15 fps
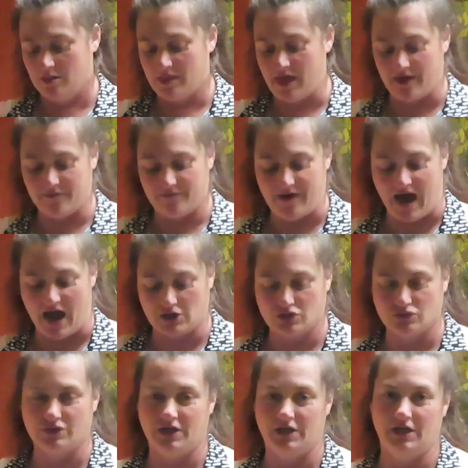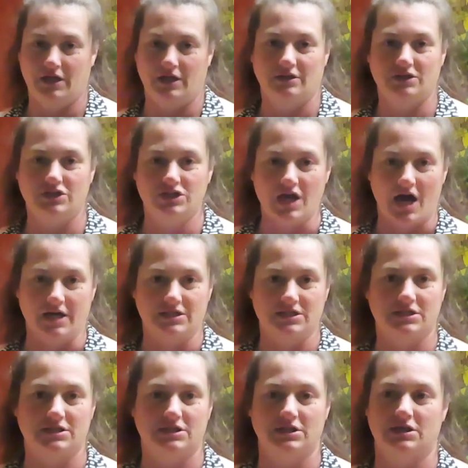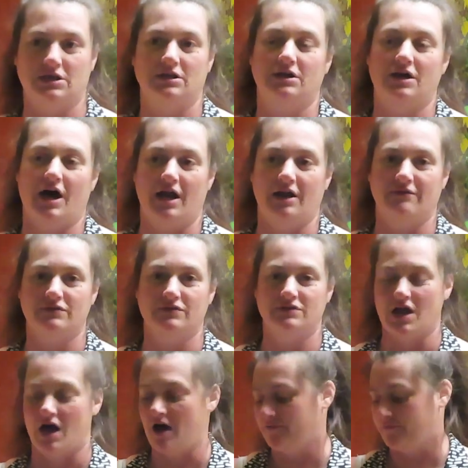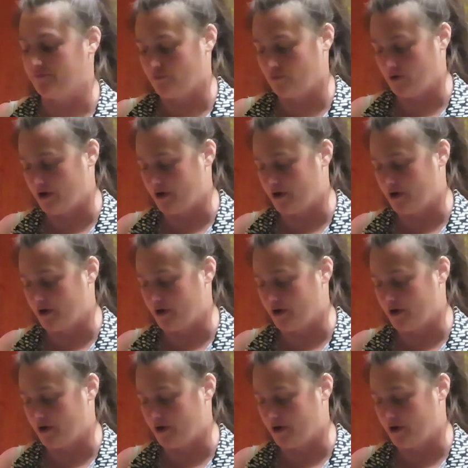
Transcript: like factory dust kind of stuff.